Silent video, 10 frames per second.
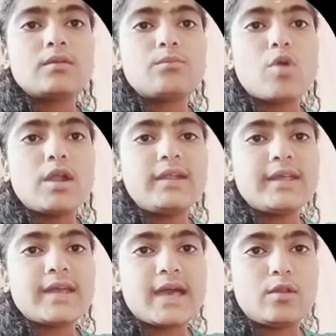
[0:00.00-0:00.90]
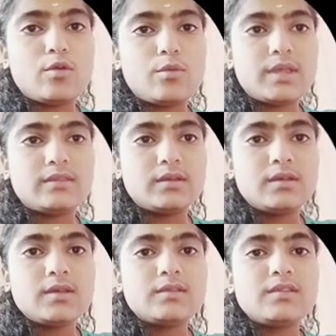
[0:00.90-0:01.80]
Monte Carlo method.
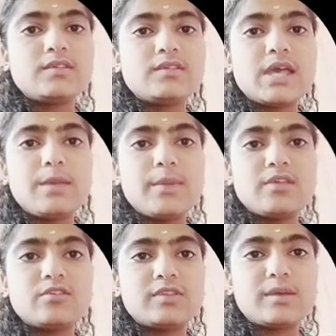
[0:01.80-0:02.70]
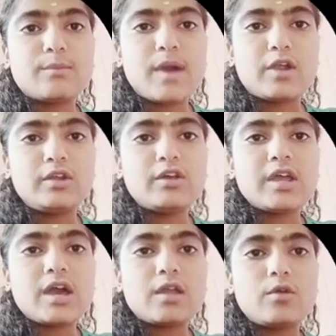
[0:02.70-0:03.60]
This is the image of the Monte
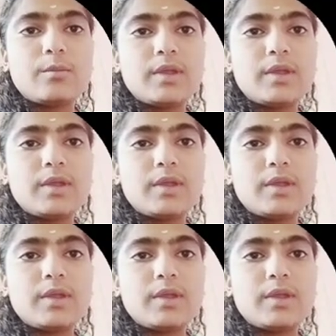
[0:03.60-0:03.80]
Carlo